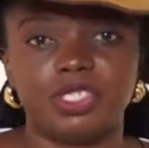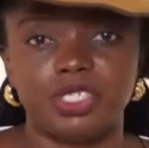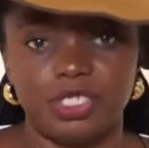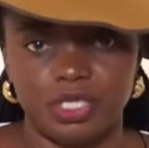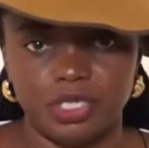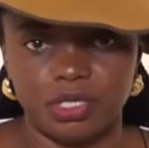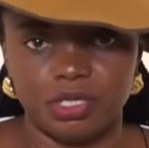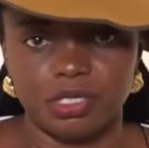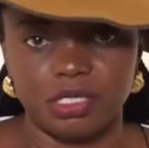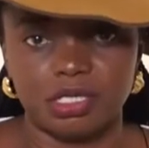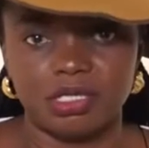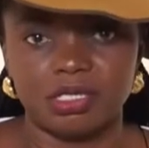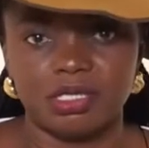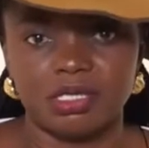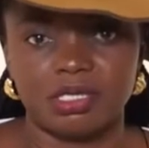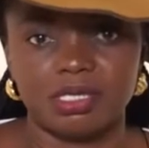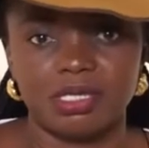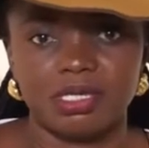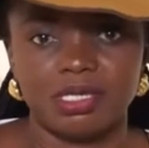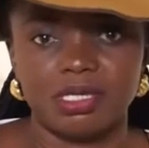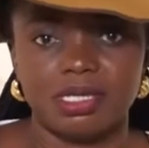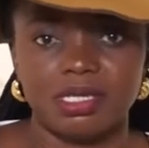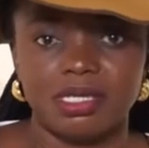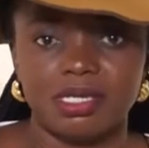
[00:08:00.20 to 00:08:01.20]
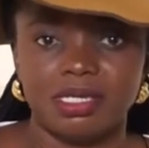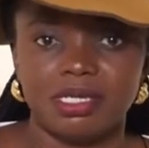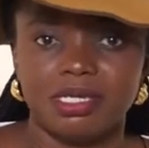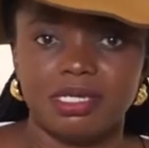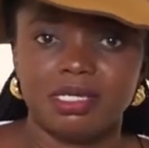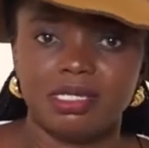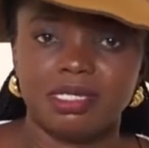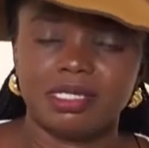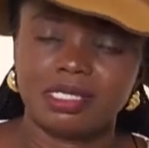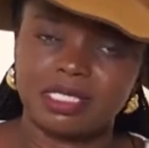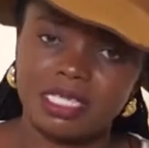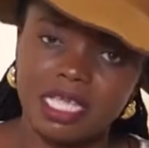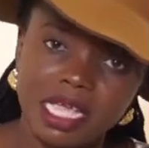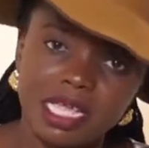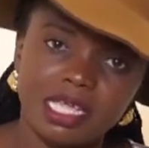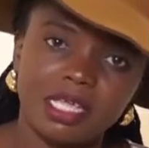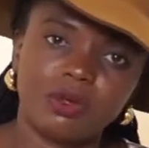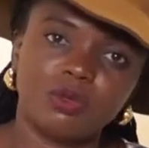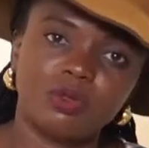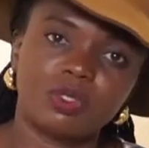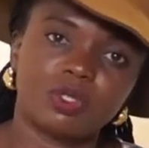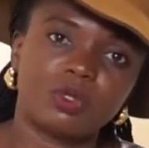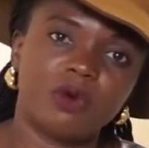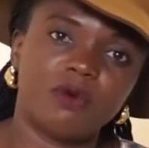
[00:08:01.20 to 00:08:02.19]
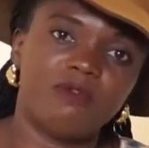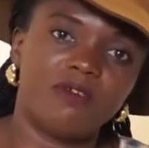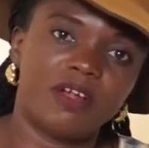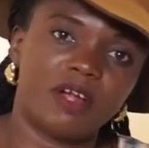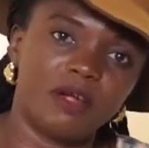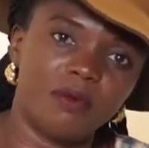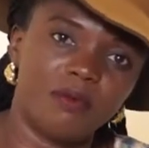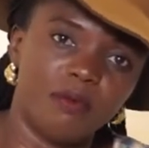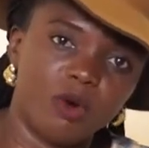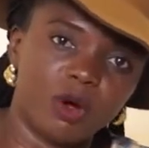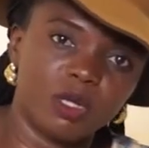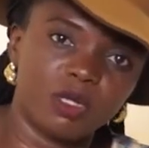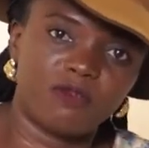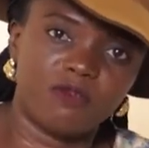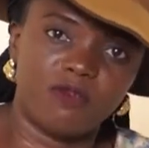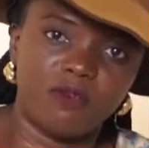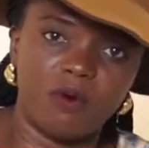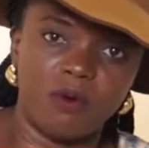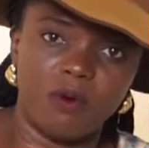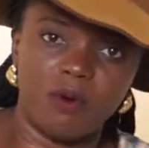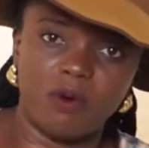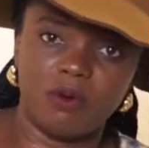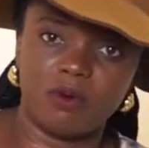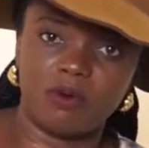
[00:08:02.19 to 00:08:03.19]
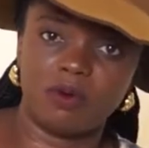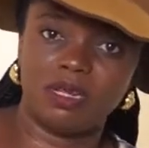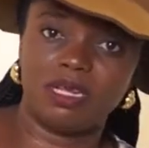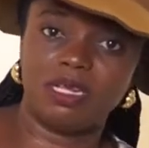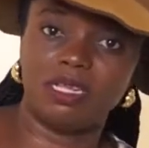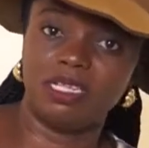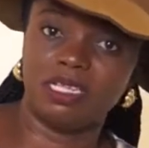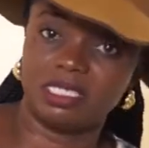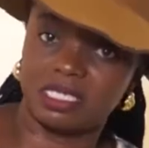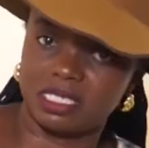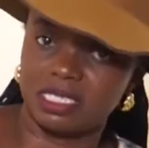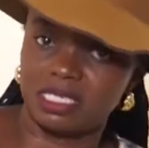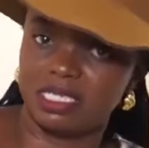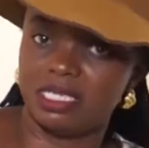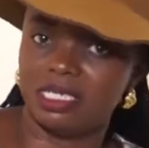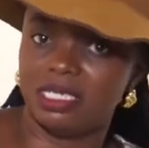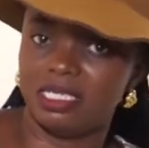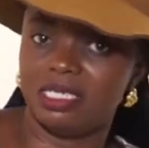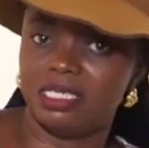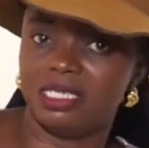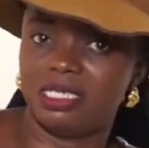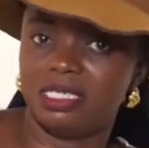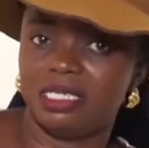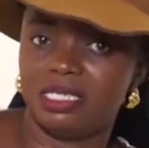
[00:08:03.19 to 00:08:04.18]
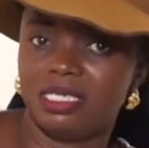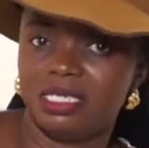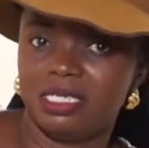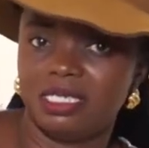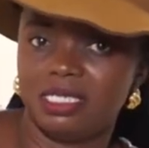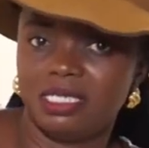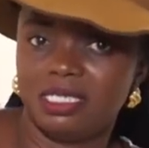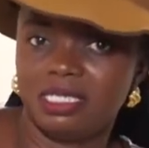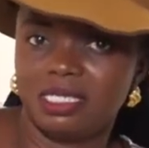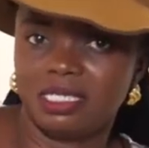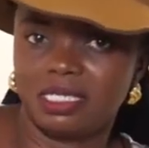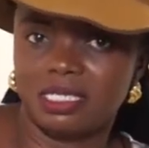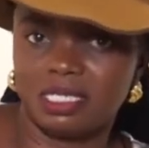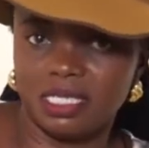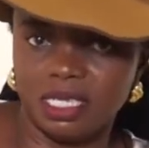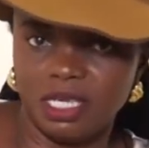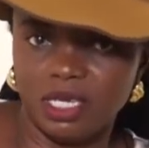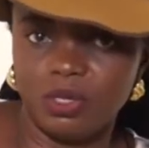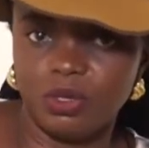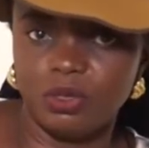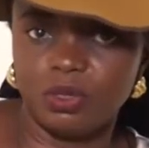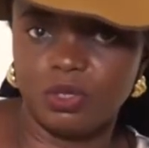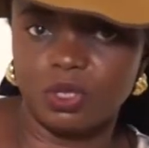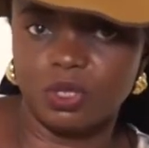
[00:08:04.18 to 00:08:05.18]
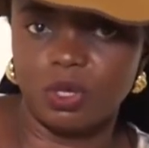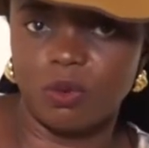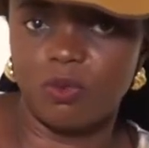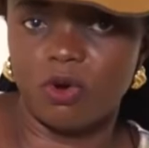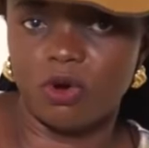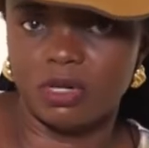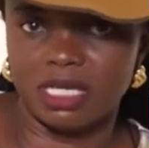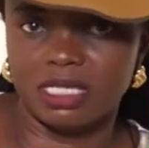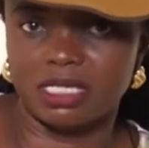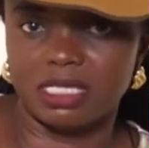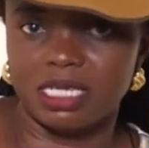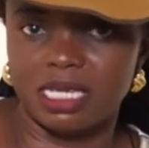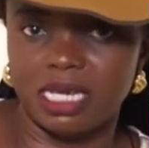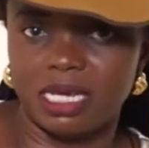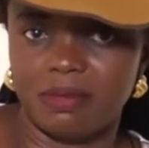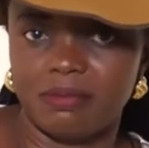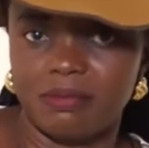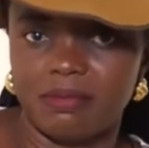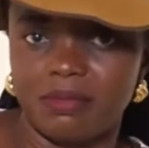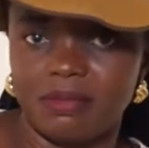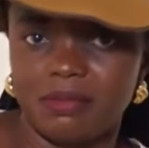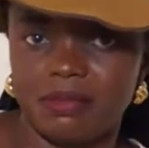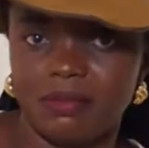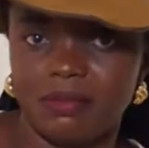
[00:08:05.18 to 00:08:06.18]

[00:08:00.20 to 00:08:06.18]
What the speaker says: Jesus. Thank you so very much for listening. See you some other time.